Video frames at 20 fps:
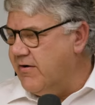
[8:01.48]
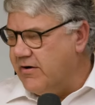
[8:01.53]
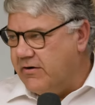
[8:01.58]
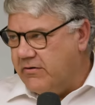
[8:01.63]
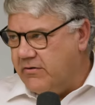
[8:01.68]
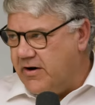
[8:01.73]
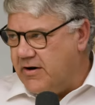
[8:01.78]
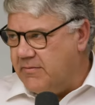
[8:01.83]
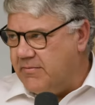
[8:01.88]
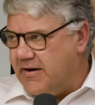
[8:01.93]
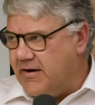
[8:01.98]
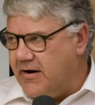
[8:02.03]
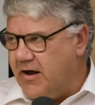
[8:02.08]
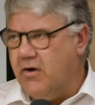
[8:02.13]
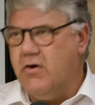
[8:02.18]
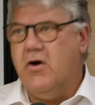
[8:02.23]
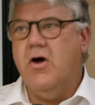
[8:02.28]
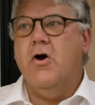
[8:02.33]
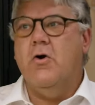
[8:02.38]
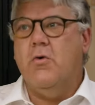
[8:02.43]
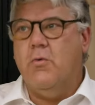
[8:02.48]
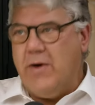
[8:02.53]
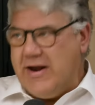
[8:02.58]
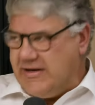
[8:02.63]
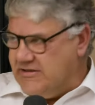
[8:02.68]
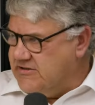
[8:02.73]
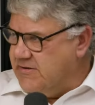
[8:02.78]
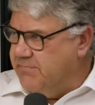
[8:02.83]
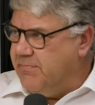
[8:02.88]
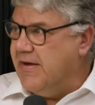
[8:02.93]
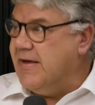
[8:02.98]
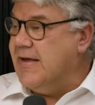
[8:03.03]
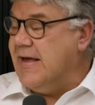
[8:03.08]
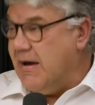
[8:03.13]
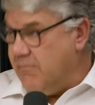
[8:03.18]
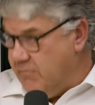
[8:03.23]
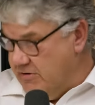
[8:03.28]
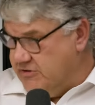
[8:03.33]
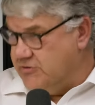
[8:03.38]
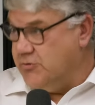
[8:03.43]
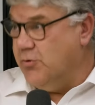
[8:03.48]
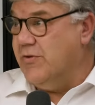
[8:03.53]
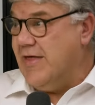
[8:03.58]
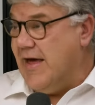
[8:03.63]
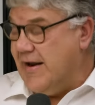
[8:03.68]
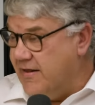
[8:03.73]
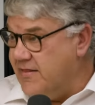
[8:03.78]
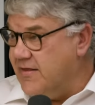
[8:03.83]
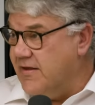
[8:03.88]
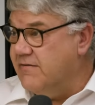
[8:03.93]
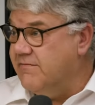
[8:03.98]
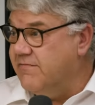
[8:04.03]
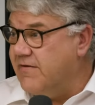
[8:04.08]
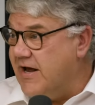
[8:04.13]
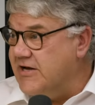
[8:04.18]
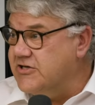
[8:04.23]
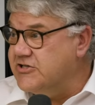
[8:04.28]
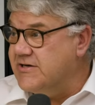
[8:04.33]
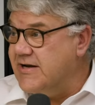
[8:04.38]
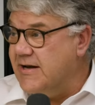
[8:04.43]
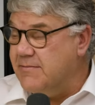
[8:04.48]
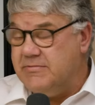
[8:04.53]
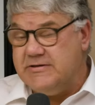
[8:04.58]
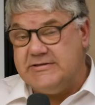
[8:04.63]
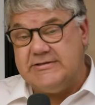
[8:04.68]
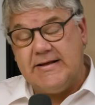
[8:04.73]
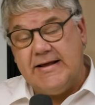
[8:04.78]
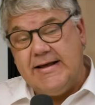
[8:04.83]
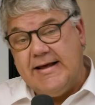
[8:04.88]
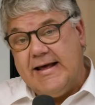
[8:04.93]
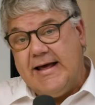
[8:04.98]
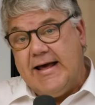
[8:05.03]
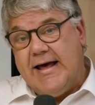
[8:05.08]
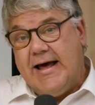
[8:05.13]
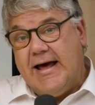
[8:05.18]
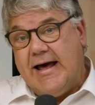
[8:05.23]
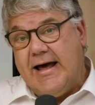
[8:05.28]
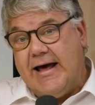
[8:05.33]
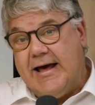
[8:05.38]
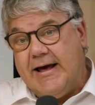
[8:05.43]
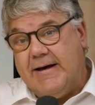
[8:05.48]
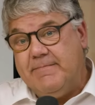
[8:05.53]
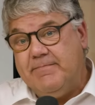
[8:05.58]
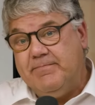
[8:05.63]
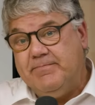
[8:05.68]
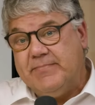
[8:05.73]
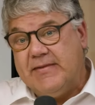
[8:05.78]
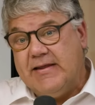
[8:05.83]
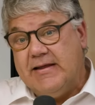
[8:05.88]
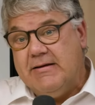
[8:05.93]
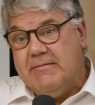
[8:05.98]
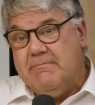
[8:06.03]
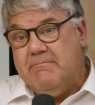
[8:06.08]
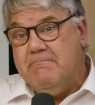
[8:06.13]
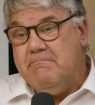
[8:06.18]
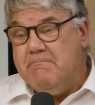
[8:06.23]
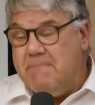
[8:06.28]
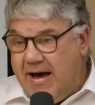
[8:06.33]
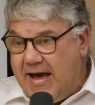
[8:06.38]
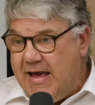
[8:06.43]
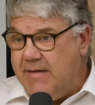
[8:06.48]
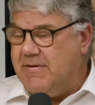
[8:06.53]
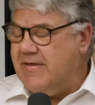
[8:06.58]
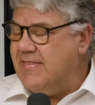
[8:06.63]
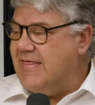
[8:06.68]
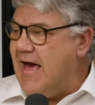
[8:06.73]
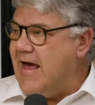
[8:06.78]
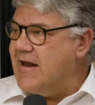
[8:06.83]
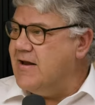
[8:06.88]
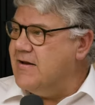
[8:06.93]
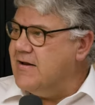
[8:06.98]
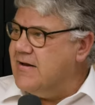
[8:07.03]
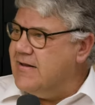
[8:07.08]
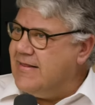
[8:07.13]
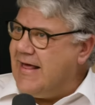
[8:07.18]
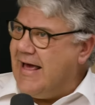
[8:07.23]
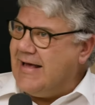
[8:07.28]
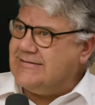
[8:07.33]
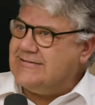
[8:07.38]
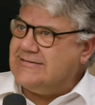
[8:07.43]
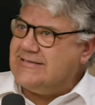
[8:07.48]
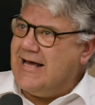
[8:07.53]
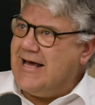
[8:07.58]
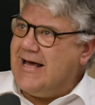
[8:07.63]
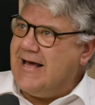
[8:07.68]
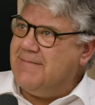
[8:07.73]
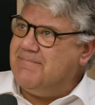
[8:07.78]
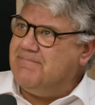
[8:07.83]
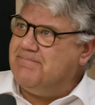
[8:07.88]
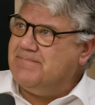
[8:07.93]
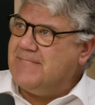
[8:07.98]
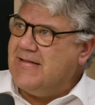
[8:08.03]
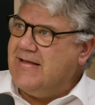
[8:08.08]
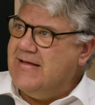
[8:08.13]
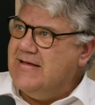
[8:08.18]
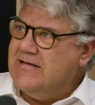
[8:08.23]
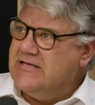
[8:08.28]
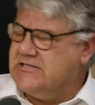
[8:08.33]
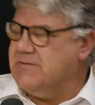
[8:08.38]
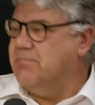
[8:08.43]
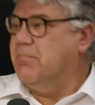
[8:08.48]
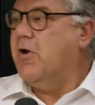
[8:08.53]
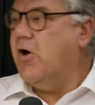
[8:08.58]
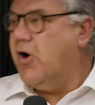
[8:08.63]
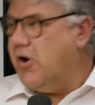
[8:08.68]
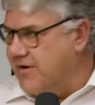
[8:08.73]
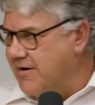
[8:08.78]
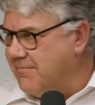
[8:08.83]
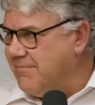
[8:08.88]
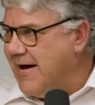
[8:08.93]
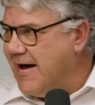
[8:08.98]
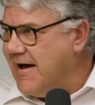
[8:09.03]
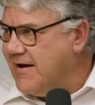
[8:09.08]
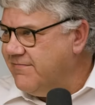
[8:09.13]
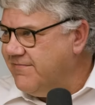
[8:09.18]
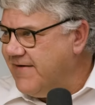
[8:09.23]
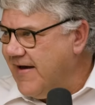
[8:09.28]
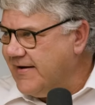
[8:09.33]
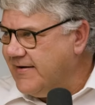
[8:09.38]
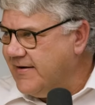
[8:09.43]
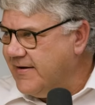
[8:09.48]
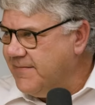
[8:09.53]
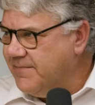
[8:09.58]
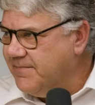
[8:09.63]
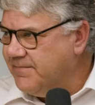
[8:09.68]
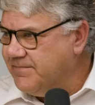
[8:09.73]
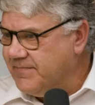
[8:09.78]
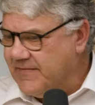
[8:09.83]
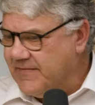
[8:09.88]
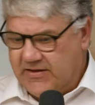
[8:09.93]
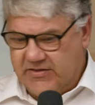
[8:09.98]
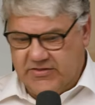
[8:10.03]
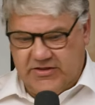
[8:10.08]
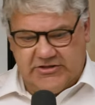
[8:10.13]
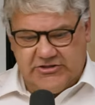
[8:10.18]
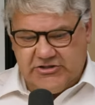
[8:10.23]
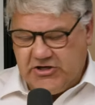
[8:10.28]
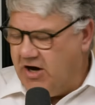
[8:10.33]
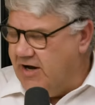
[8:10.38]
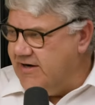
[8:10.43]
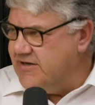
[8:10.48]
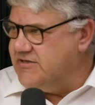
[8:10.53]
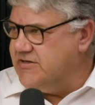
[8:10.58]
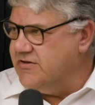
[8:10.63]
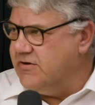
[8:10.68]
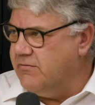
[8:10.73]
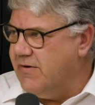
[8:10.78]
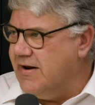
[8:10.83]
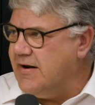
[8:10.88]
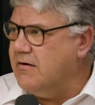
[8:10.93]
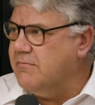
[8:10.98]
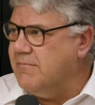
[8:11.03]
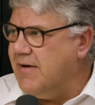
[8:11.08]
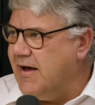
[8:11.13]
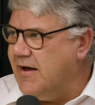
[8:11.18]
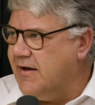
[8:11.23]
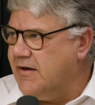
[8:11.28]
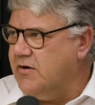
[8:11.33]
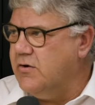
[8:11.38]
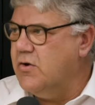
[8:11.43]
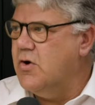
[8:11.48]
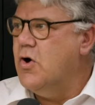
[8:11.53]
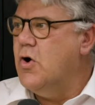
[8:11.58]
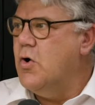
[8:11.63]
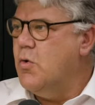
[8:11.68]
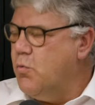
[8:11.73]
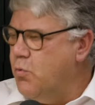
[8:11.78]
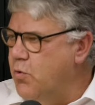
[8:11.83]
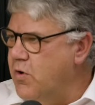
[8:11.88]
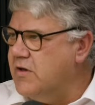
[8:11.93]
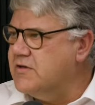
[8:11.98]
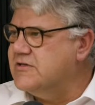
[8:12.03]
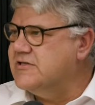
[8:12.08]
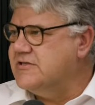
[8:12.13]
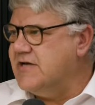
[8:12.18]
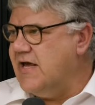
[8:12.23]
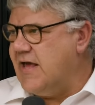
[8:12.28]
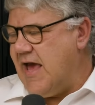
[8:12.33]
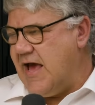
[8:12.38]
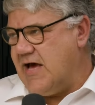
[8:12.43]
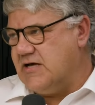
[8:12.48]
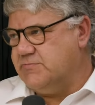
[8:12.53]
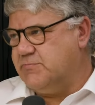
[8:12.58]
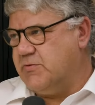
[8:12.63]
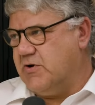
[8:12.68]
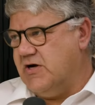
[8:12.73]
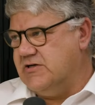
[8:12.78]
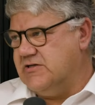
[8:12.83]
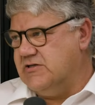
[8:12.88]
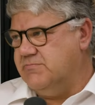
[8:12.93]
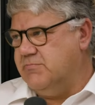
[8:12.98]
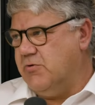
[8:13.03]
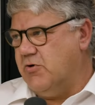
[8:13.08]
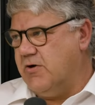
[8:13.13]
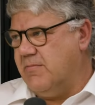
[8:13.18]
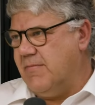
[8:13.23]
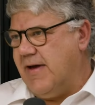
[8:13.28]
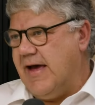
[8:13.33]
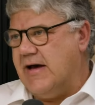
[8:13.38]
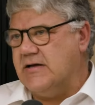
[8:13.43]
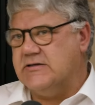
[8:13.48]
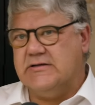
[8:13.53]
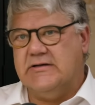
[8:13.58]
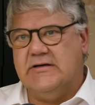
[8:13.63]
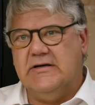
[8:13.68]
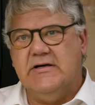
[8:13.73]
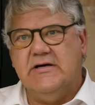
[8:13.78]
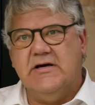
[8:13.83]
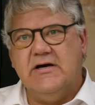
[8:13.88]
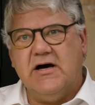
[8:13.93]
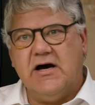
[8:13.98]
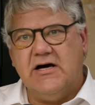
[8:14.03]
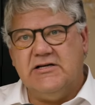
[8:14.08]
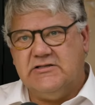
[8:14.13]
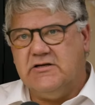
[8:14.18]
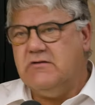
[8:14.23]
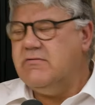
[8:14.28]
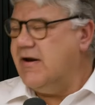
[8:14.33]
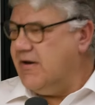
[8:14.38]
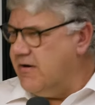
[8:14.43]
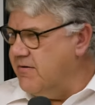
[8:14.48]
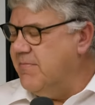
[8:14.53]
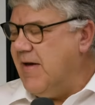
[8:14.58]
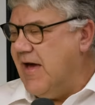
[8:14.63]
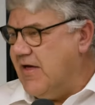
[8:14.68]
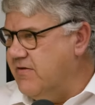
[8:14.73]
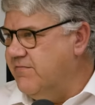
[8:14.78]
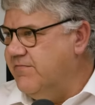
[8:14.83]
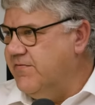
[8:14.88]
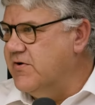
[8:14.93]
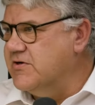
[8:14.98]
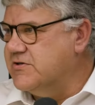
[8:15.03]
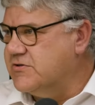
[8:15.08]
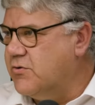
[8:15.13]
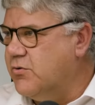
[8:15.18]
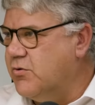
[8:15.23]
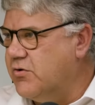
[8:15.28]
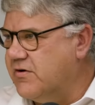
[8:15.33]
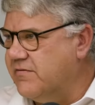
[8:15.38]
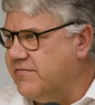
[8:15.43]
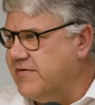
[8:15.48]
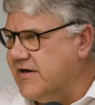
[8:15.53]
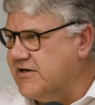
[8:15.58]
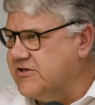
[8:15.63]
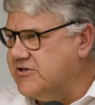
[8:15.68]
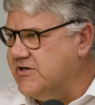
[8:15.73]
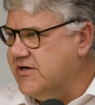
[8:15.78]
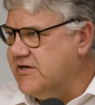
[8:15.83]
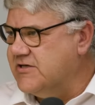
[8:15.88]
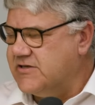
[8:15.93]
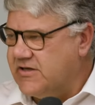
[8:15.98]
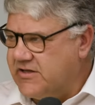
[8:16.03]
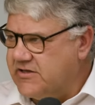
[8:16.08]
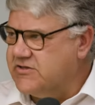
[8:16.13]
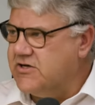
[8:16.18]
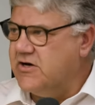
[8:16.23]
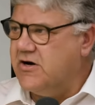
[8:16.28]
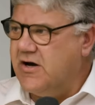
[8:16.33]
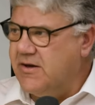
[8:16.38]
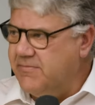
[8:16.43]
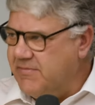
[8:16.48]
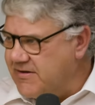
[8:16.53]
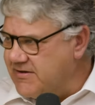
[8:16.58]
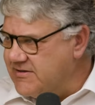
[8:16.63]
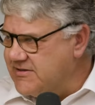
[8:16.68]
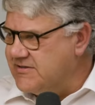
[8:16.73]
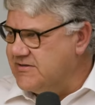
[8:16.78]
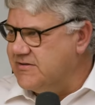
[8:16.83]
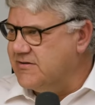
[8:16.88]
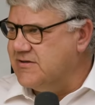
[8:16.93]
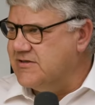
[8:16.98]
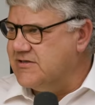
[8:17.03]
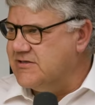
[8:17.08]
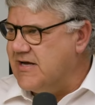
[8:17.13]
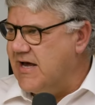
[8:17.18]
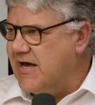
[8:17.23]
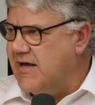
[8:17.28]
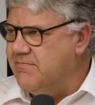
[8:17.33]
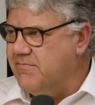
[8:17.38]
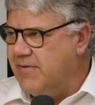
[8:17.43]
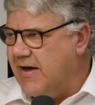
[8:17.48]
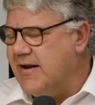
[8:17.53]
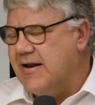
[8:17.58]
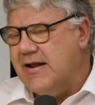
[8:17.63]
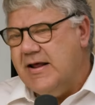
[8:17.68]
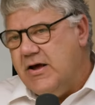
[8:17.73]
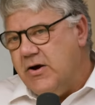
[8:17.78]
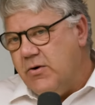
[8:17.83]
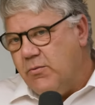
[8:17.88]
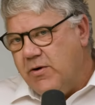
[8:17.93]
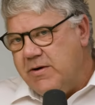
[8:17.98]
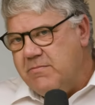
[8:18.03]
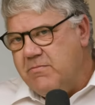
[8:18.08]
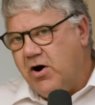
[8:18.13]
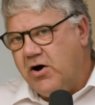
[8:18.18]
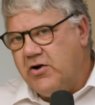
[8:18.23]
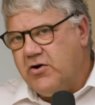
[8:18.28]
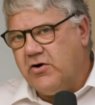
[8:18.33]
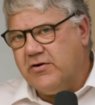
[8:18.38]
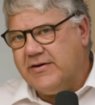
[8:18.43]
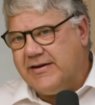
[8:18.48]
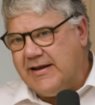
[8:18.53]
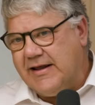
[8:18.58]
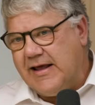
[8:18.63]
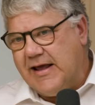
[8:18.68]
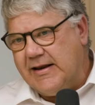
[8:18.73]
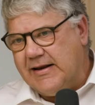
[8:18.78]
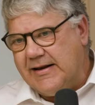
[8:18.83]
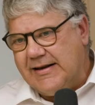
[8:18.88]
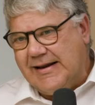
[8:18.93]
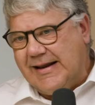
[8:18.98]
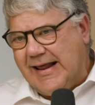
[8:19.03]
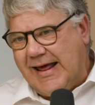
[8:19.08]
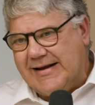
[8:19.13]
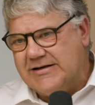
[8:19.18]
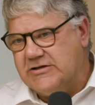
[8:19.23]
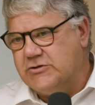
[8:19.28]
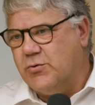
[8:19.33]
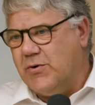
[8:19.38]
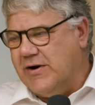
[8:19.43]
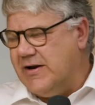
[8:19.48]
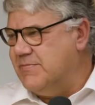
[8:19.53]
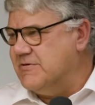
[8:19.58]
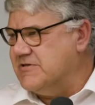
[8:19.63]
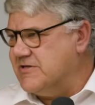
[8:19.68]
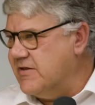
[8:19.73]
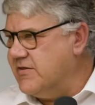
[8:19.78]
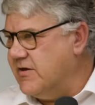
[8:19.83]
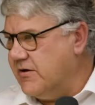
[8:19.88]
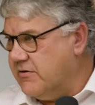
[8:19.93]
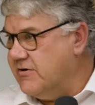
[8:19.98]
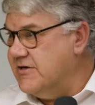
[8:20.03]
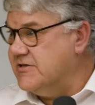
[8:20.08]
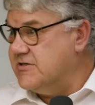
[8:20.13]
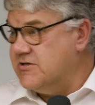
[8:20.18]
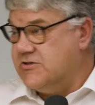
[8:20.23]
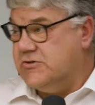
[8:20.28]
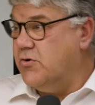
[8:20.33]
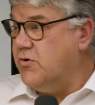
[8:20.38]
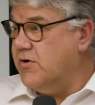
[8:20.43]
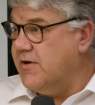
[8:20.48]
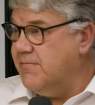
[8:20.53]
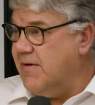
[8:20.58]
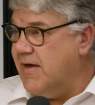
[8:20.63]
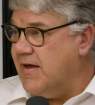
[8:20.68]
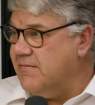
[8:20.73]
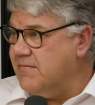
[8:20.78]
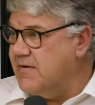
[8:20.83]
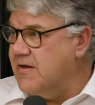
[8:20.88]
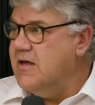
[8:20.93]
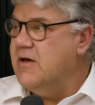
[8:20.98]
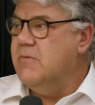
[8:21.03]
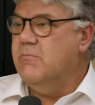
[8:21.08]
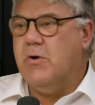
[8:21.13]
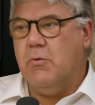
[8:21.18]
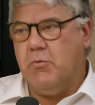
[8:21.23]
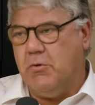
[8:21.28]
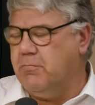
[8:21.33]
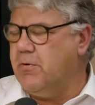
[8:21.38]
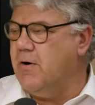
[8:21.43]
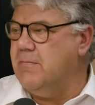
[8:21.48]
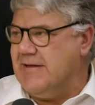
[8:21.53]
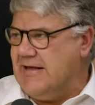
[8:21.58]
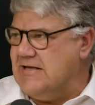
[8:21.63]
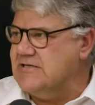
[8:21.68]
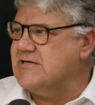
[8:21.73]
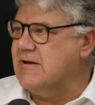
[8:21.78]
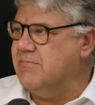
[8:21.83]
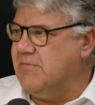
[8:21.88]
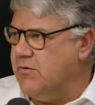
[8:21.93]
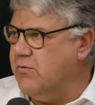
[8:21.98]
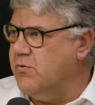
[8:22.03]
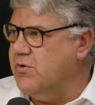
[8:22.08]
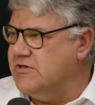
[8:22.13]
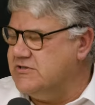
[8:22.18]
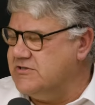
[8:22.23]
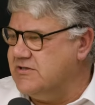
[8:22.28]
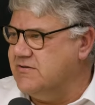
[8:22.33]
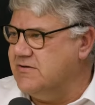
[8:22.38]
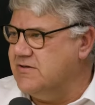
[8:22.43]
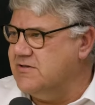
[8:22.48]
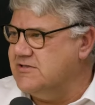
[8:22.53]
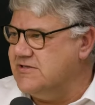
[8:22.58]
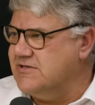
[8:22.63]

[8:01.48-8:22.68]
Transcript: are incredibly low. Rents are picking up. We saw that in the inflation numbers. Maybe that supply and demand factor, the tightness in the rental market, we'll see house prices bottom out. I still reckon about the first quarter of next year. So the timing's still the same, but we might not get that 20% that Chris is talking about, but we'll probably get something worse than the